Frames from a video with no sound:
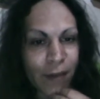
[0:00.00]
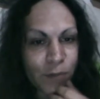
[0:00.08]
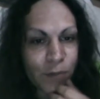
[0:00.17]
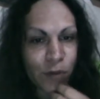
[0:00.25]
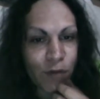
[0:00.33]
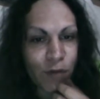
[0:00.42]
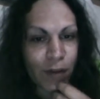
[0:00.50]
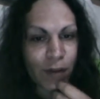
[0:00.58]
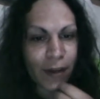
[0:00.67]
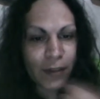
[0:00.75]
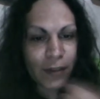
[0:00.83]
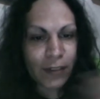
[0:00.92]
sort of
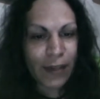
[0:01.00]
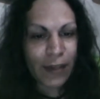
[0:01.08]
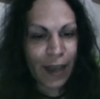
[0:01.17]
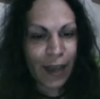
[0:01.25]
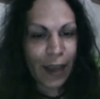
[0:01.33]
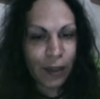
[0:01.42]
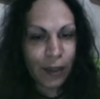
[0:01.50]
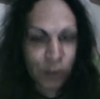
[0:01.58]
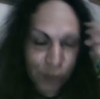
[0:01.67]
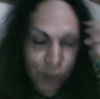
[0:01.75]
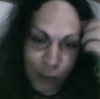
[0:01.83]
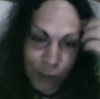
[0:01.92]
like
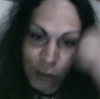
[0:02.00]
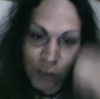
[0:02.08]
hatred